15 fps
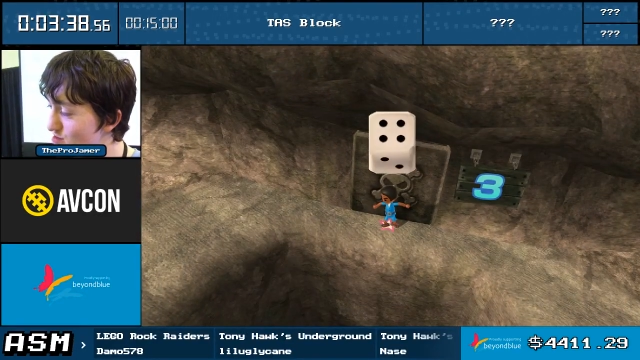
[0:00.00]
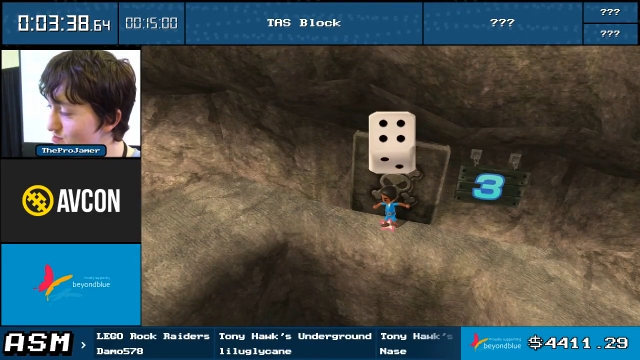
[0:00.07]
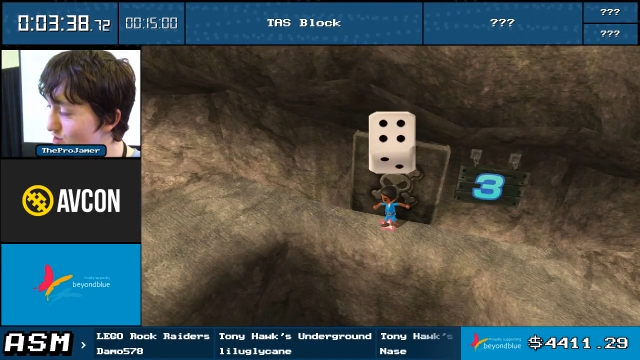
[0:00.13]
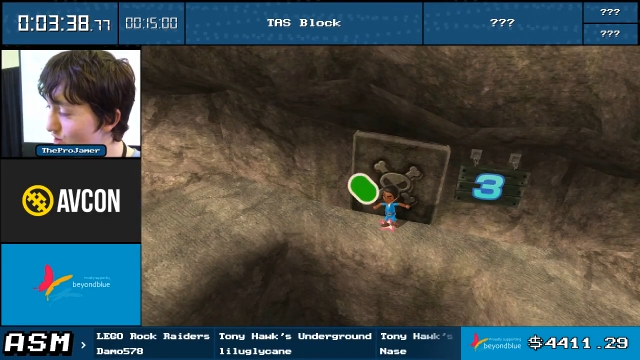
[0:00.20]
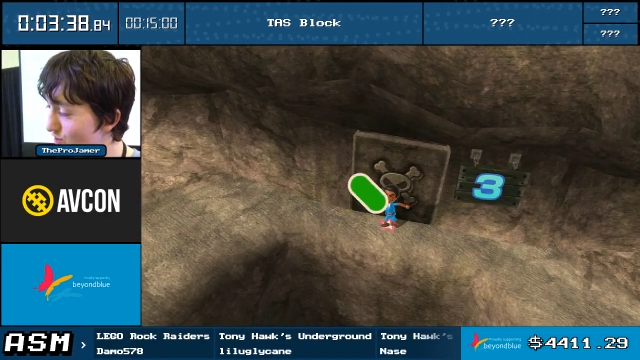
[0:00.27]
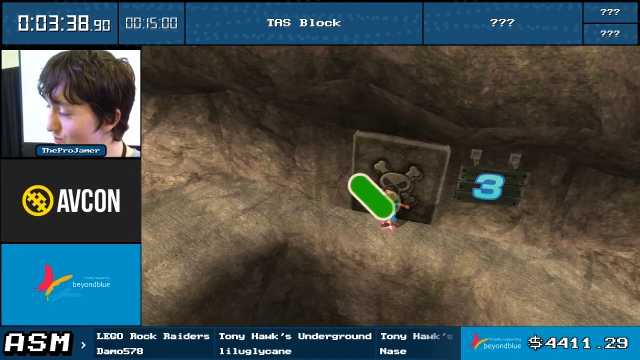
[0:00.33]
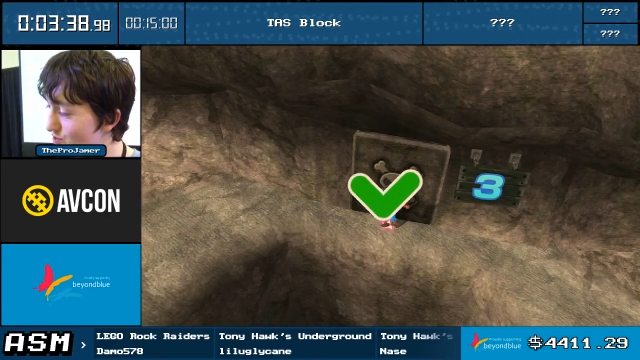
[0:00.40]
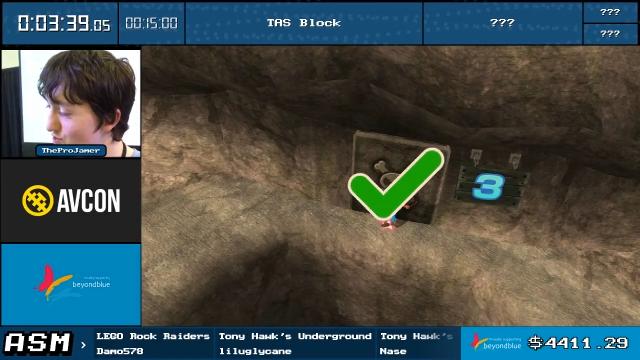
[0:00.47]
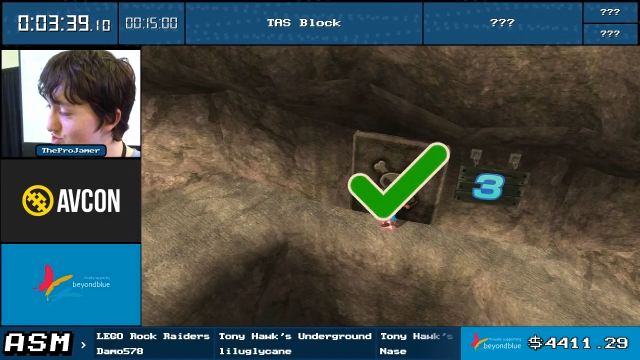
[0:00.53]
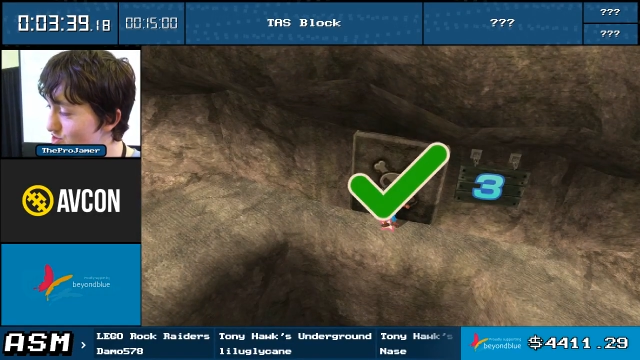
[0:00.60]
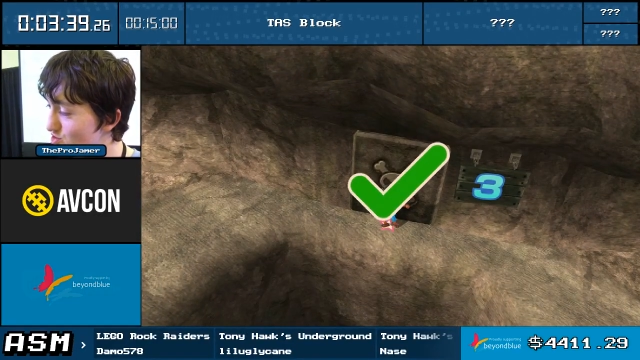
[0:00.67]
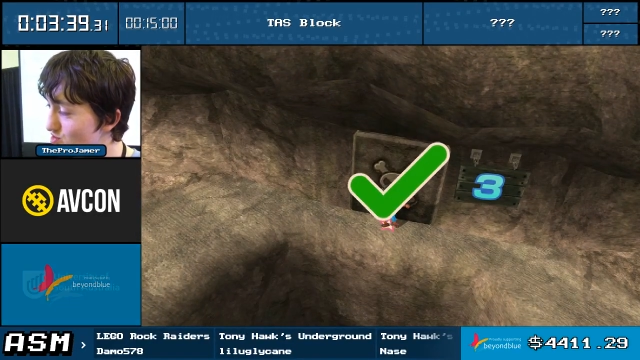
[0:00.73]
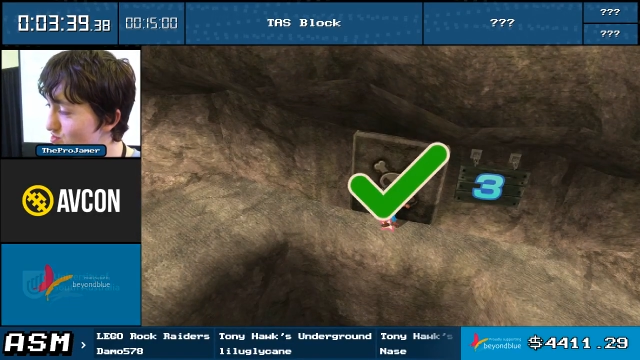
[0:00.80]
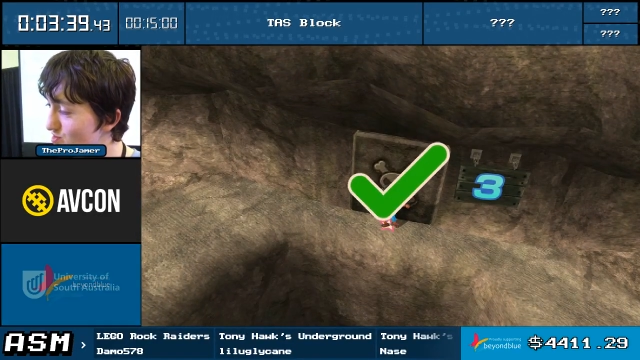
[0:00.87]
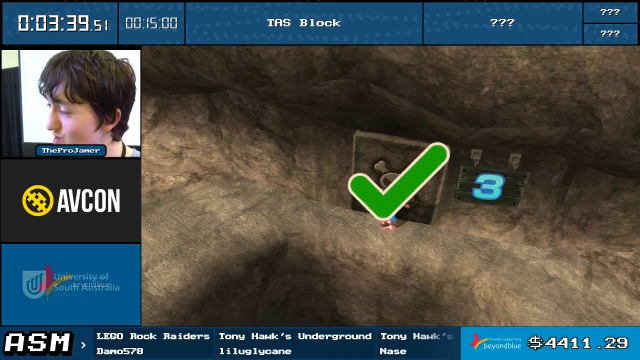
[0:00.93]
of the
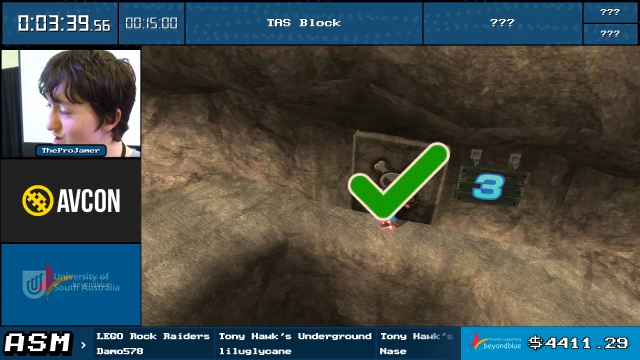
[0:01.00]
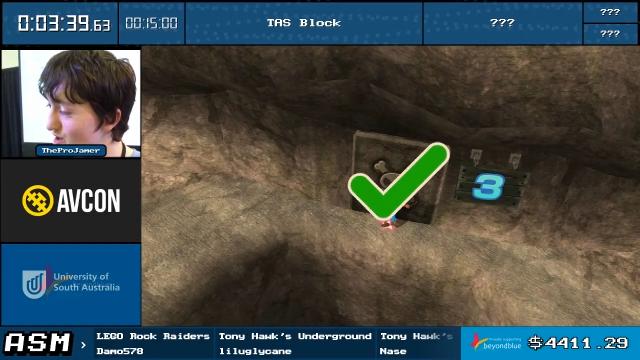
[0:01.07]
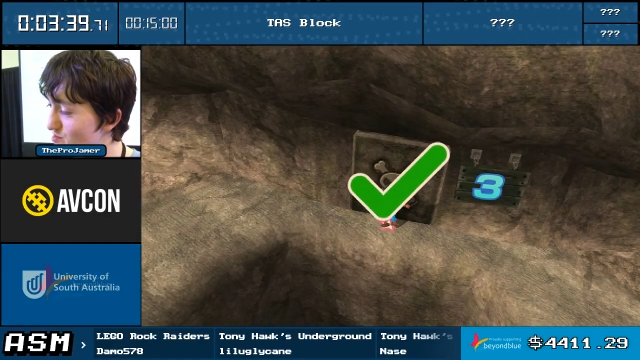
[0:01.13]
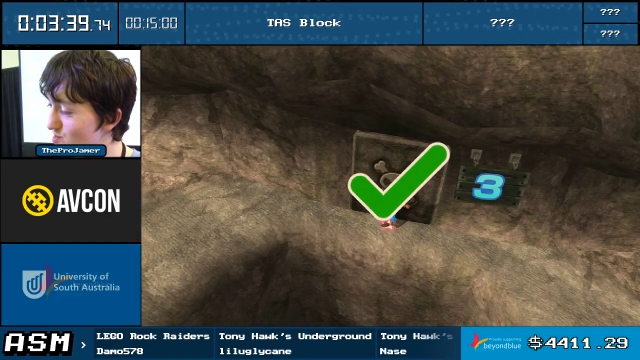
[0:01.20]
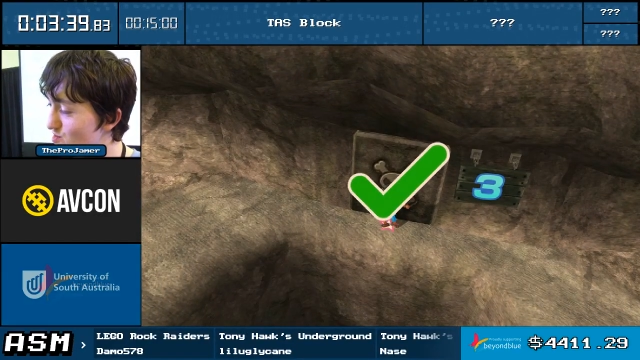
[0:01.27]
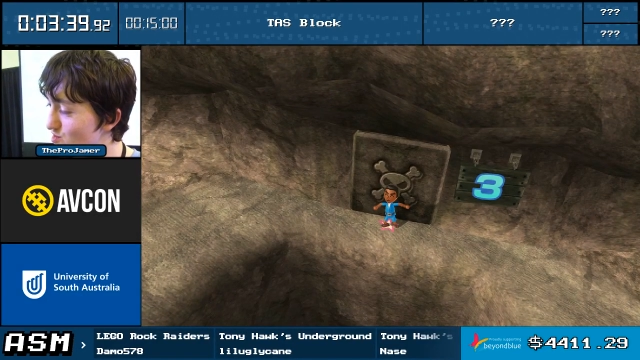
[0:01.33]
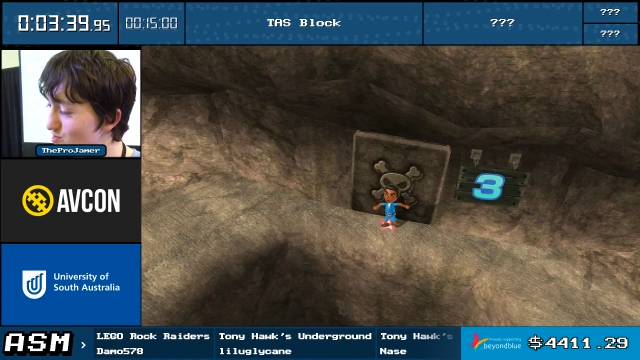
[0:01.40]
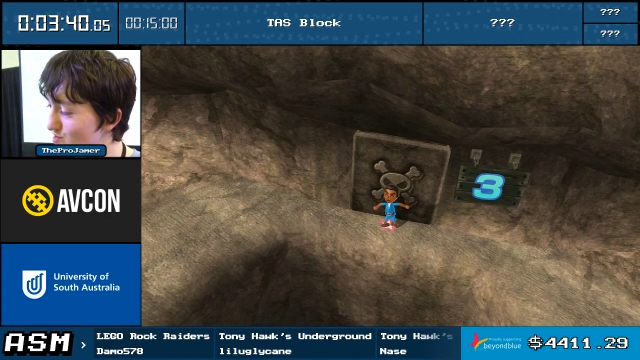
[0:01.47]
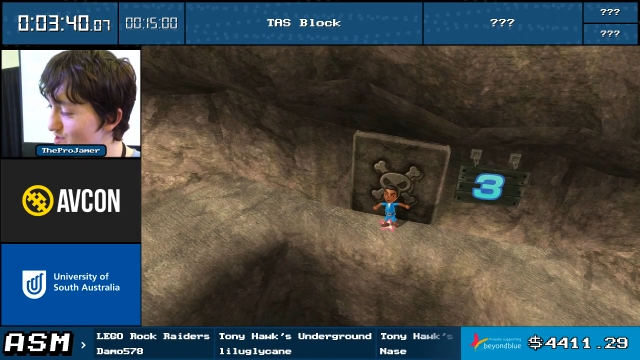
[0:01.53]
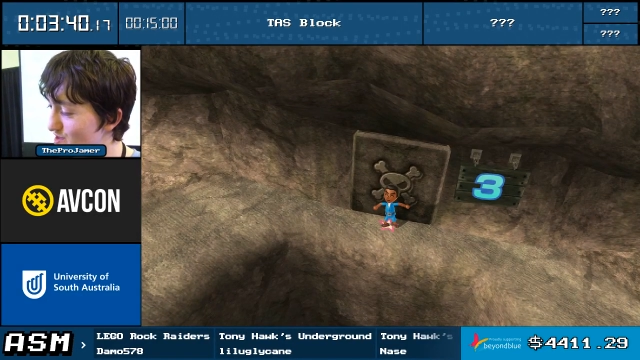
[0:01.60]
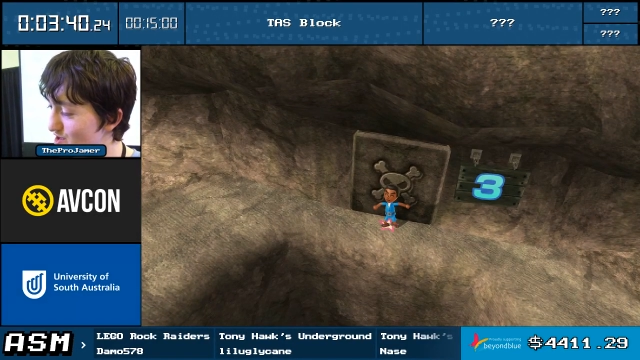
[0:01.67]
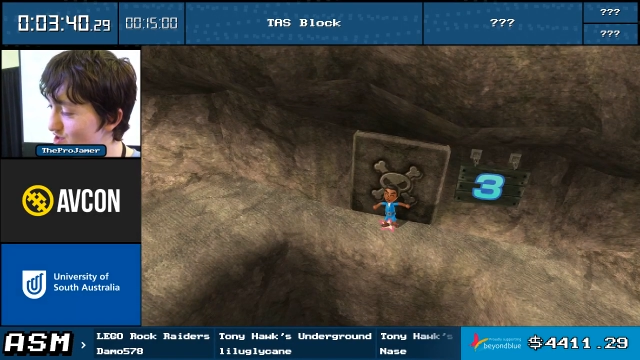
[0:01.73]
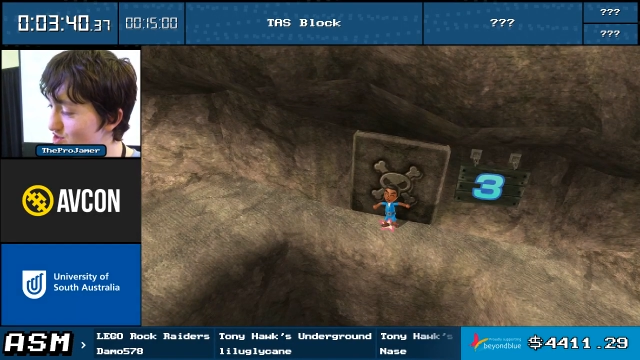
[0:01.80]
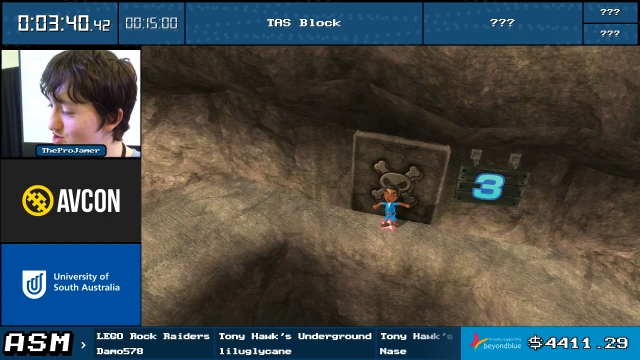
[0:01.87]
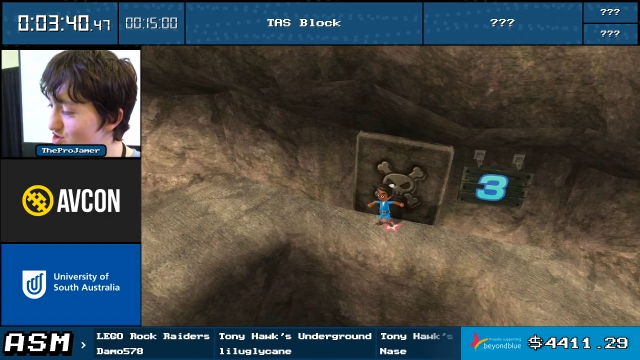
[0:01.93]
tools I was using at
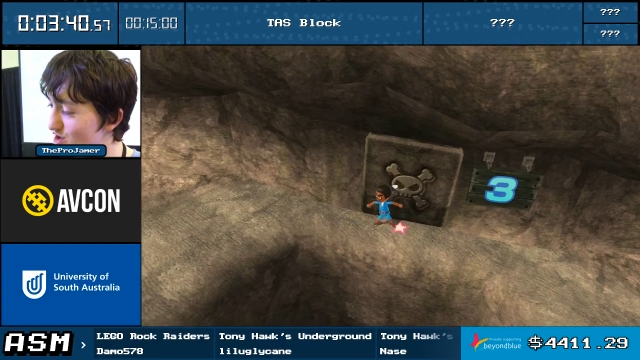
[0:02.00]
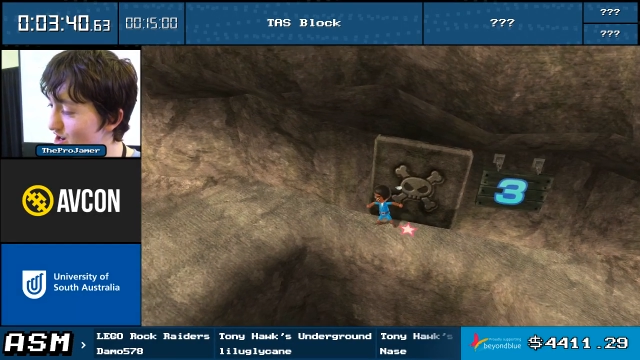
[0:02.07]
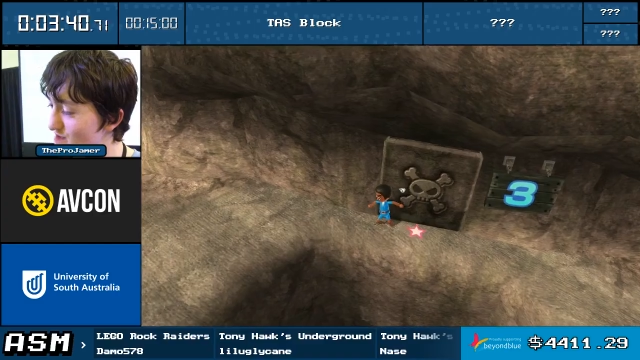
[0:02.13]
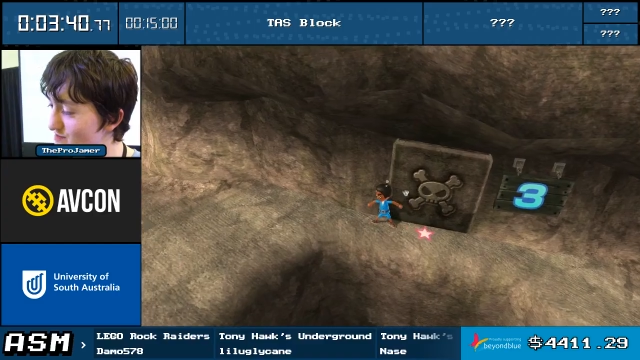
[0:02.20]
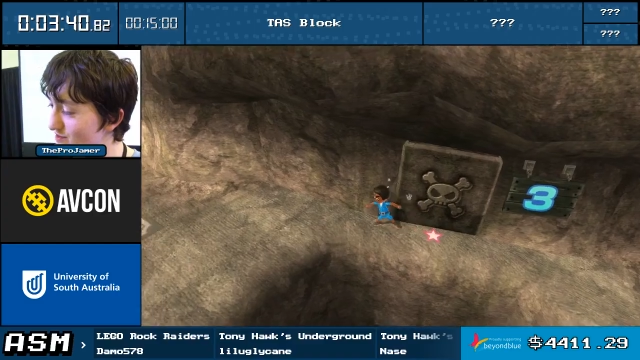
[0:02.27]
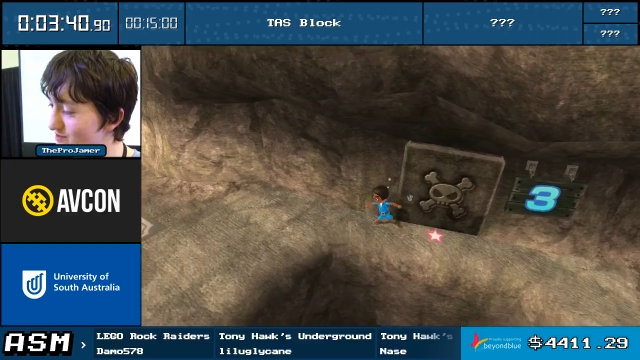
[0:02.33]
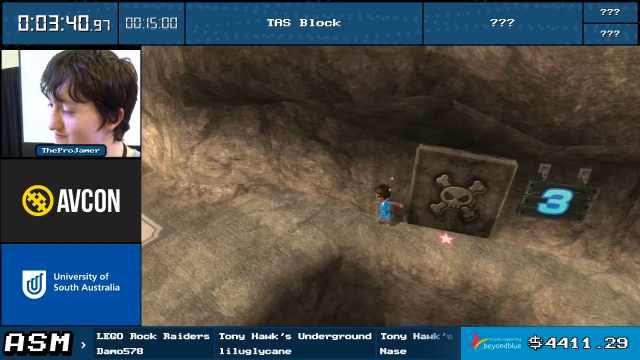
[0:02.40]
the time of